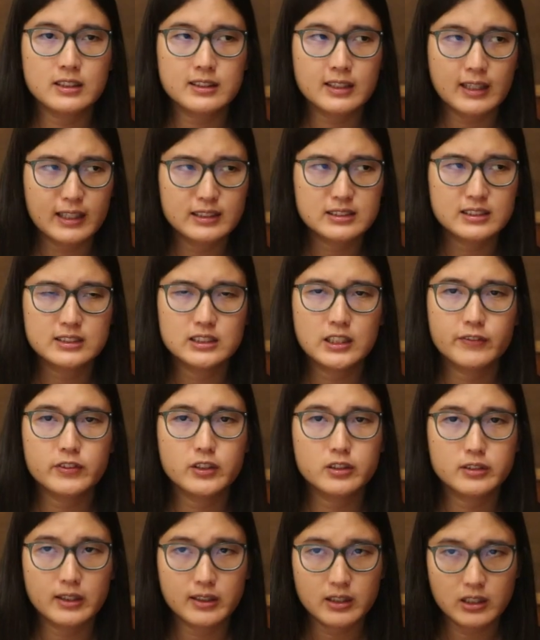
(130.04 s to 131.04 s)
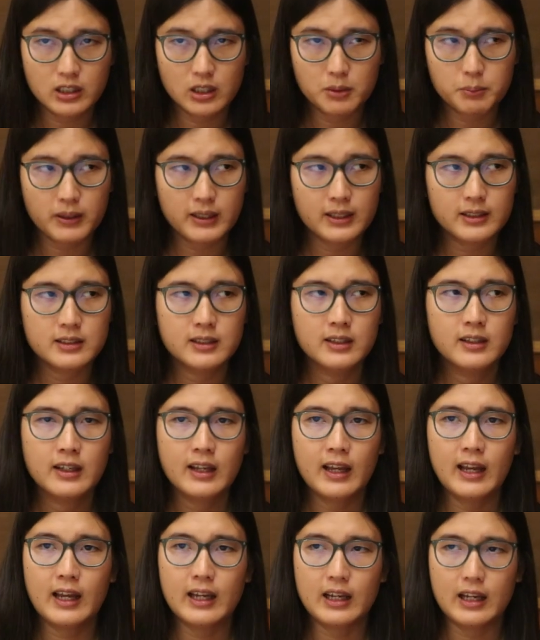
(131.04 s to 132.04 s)
the cases of Union Carbide
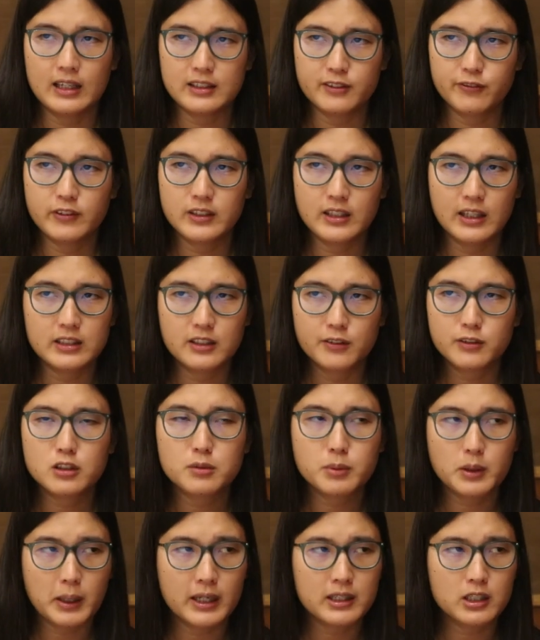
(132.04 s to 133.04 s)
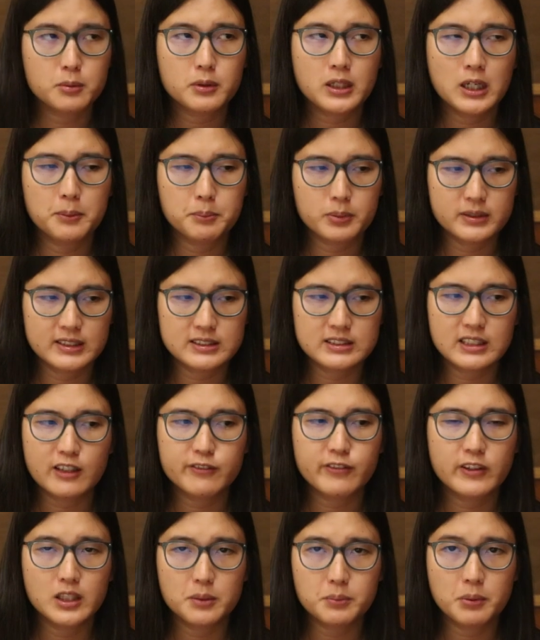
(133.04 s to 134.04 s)
and, and tobacco companies
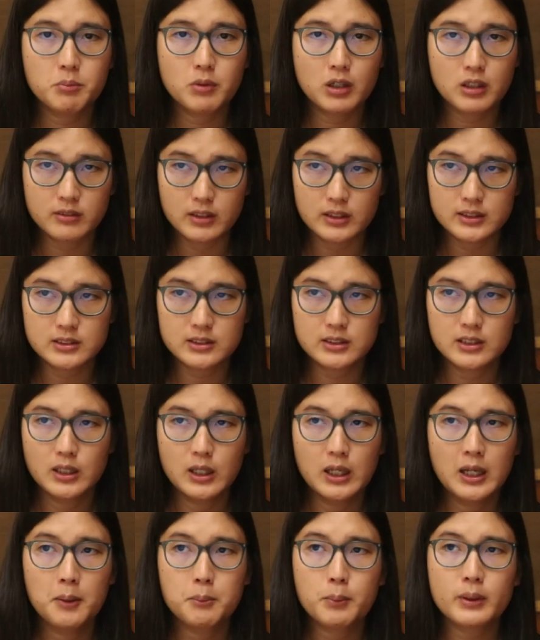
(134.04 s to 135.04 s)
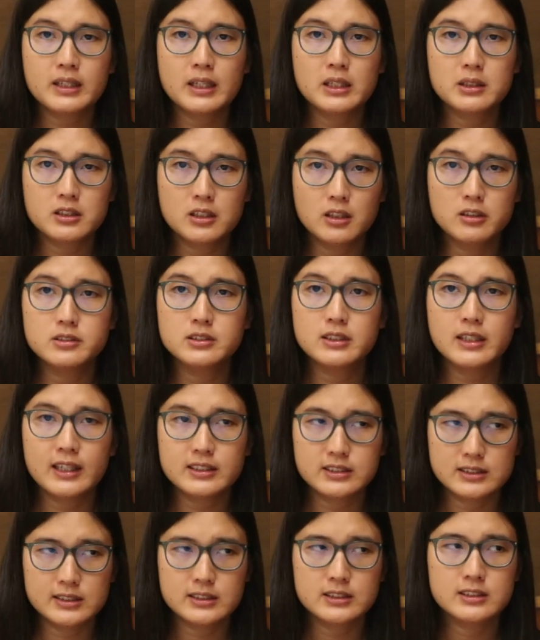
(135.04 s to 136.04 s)
like Philip Morris. But in those
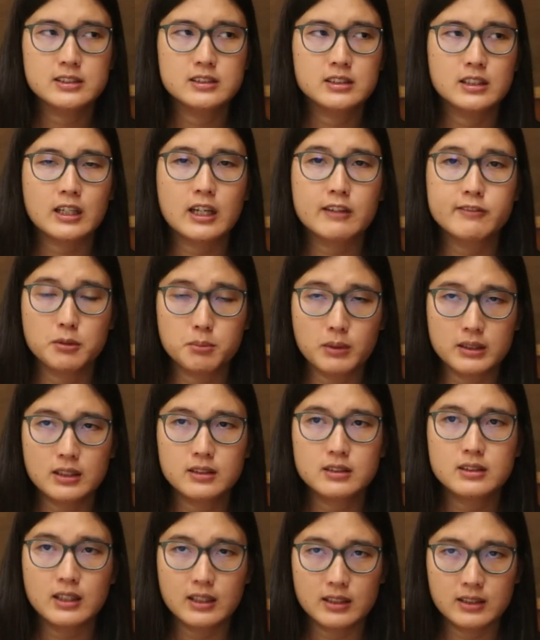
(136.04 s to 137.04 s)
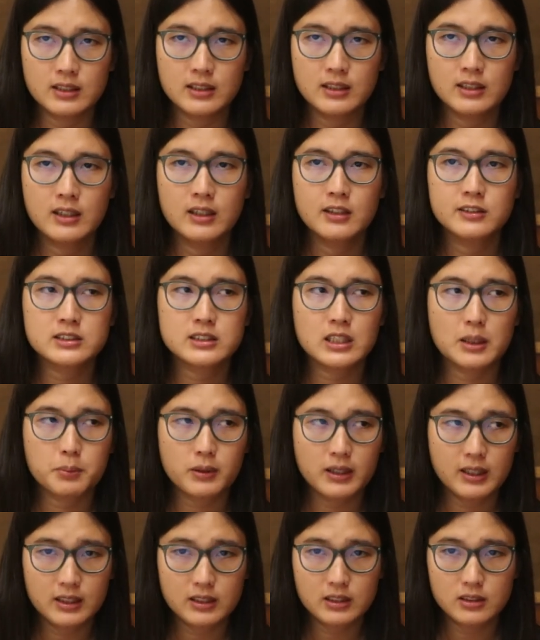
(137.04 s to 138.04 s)
cases, the government did step
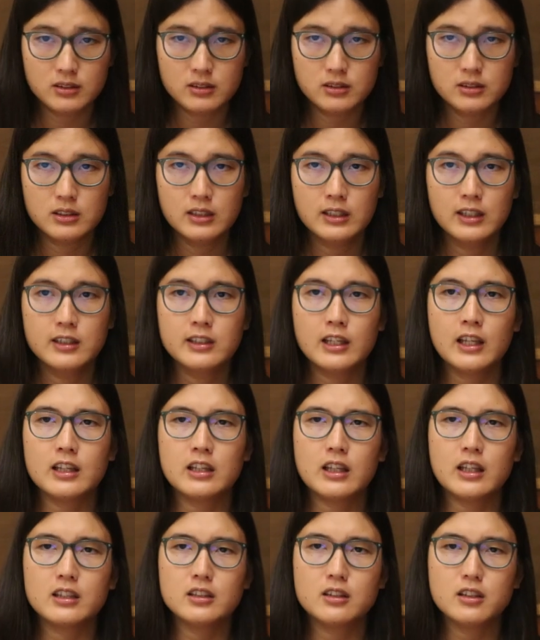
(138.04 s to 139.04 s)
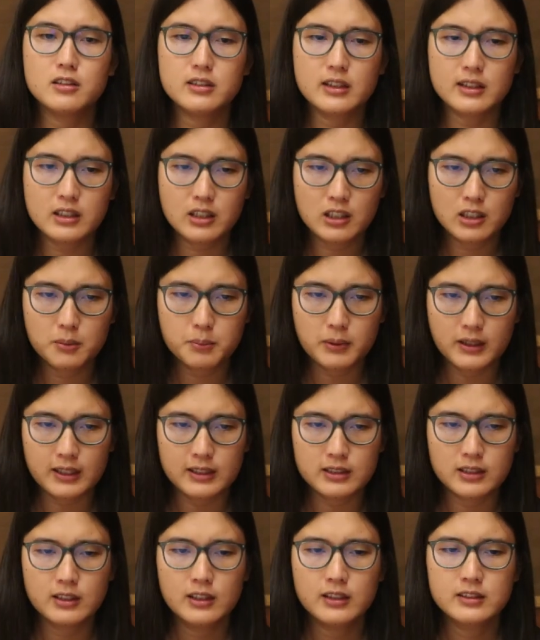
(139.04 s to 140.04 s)
in. In, in Union
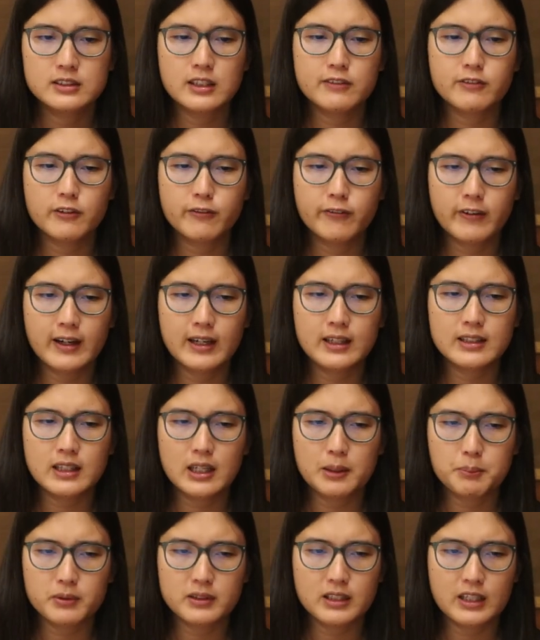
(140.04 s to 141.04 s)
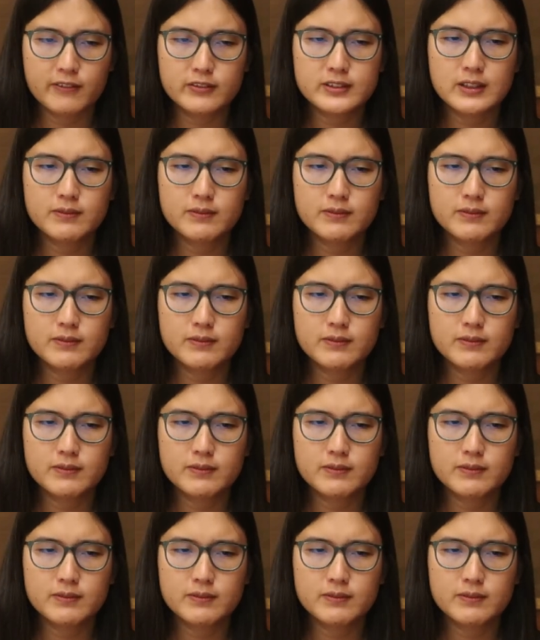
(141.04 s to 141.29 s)
Carbide, they were fined, I believe,